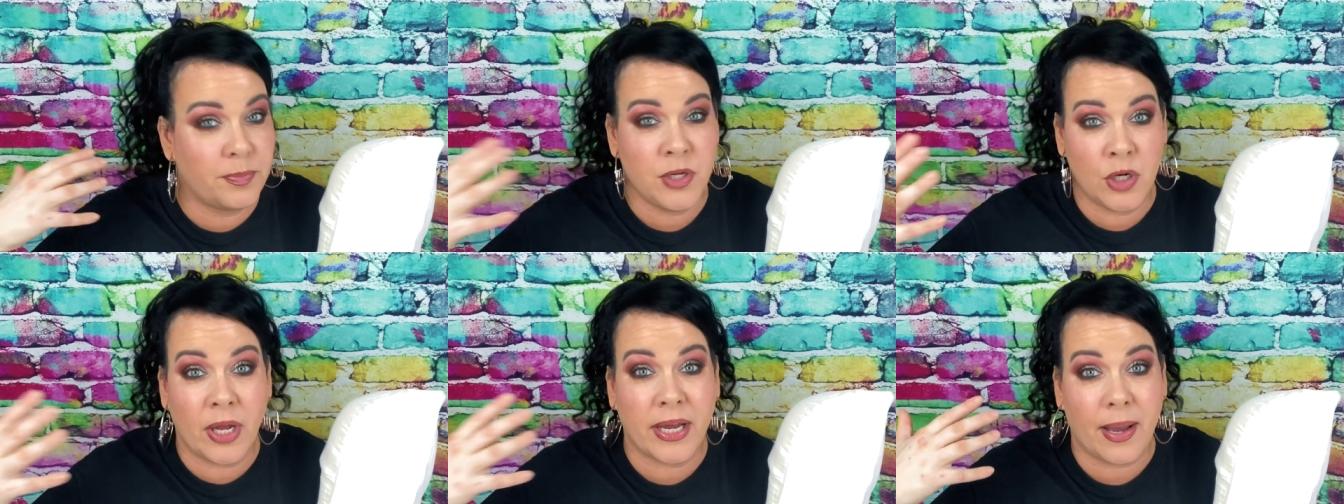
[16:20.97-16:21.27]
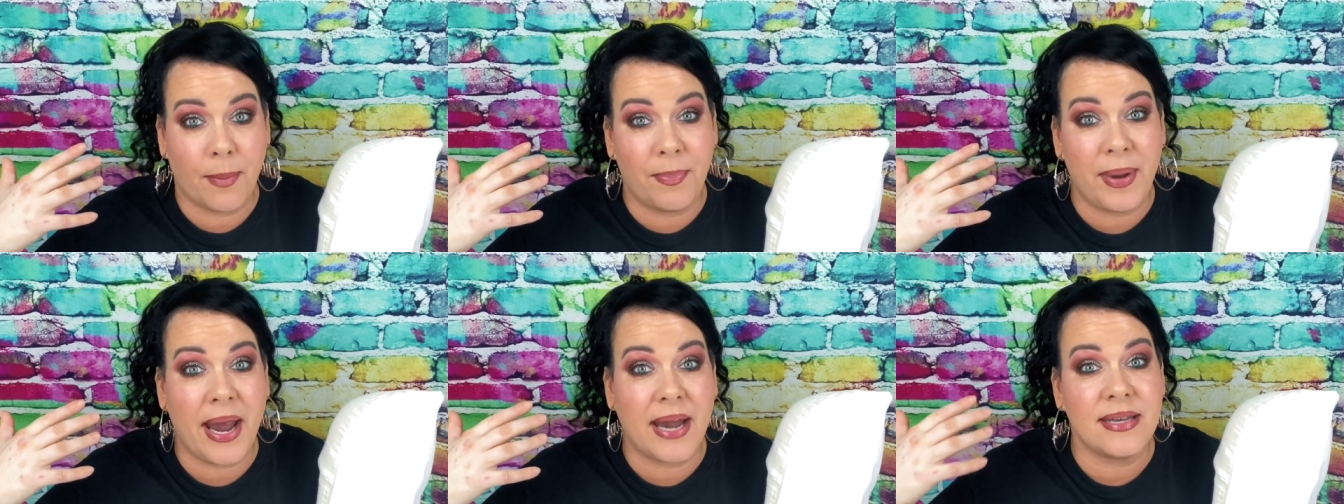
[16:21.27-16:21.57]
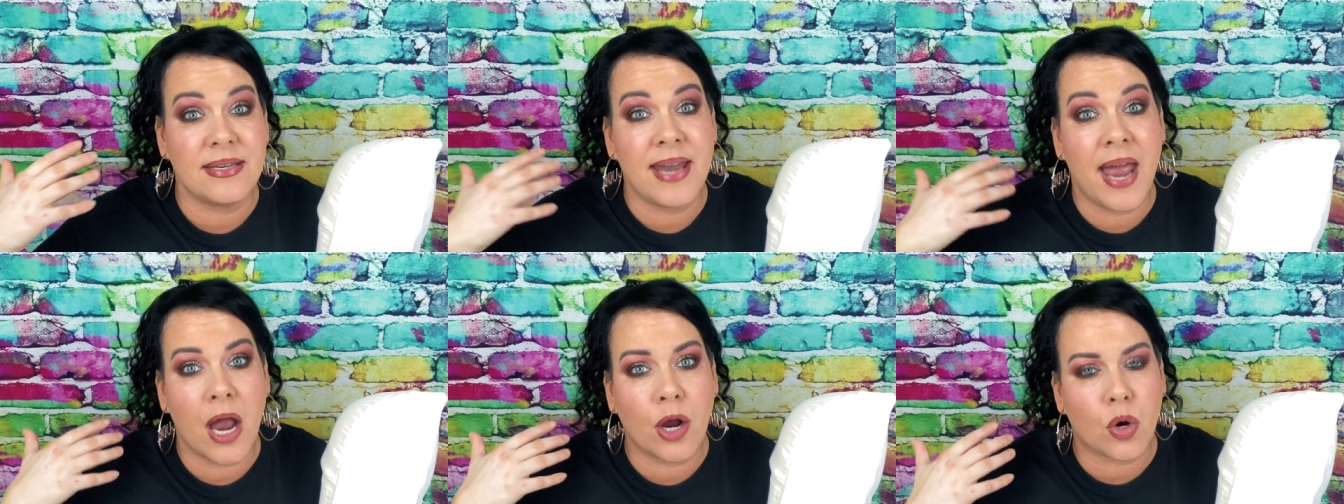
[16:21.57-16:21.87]
you like a
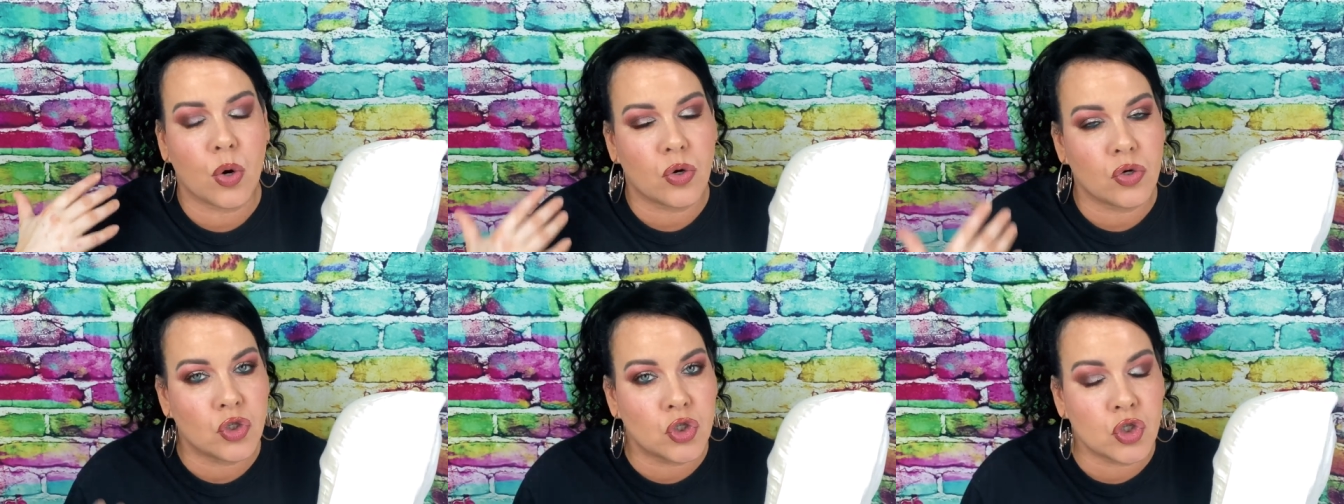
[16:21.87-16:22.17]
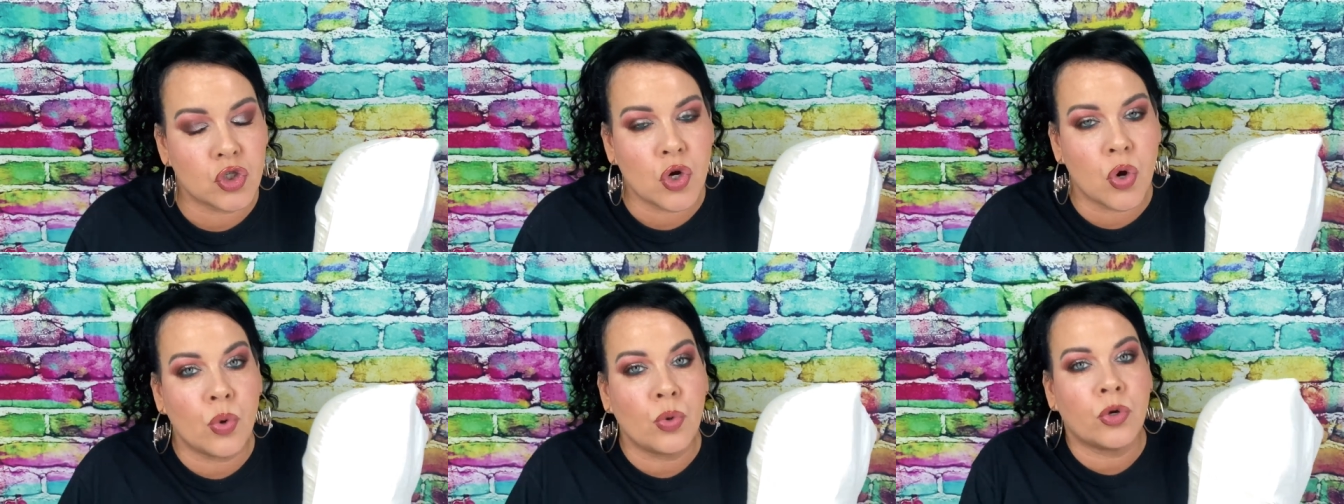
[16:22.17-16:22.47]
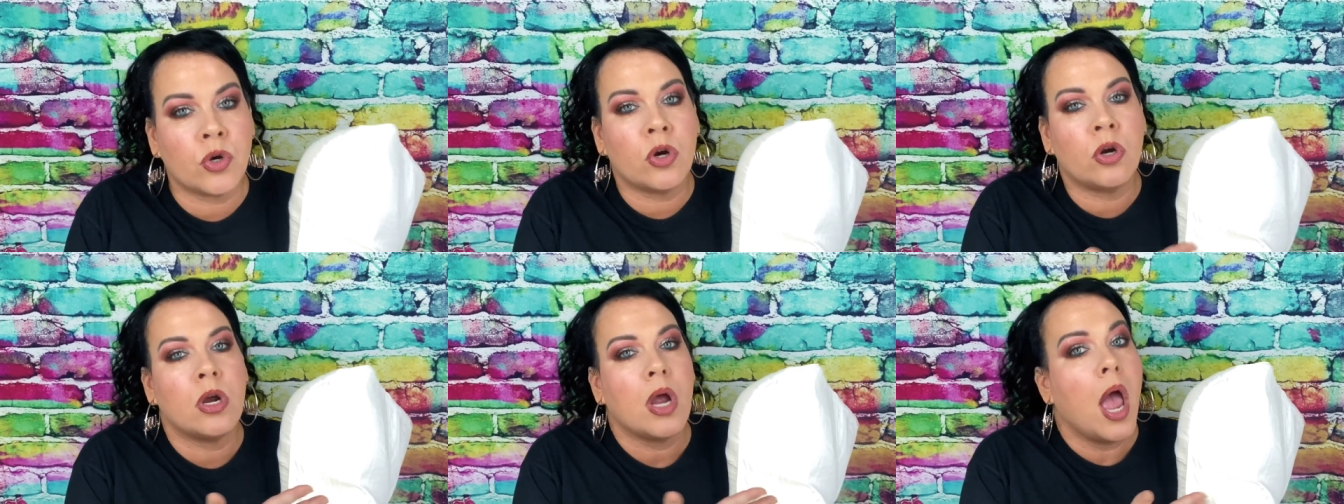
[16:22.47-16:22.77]
bad neck or
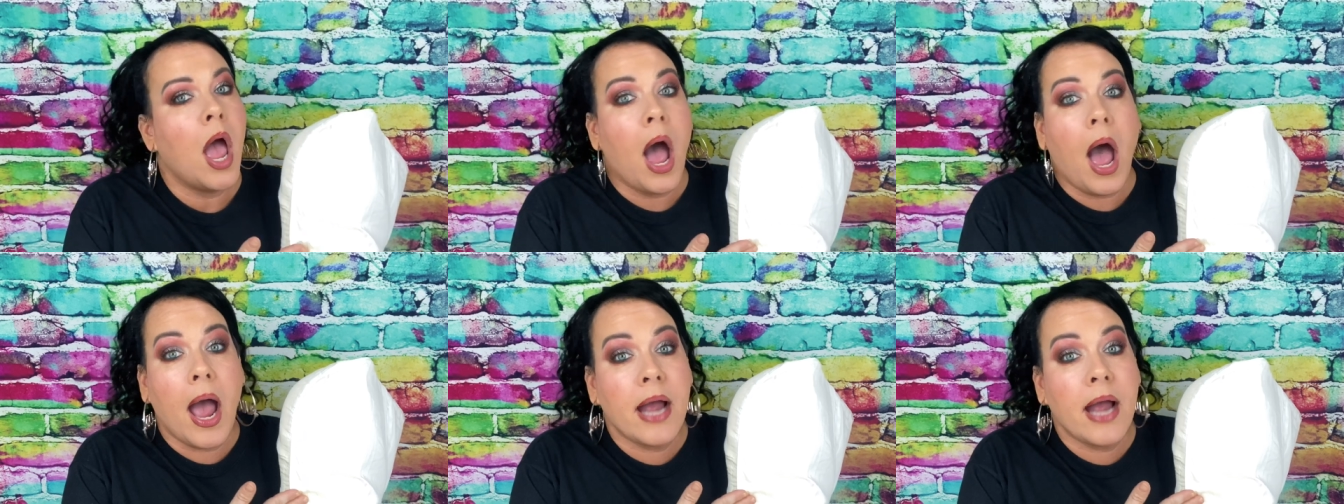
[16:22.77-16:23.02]
shoulder,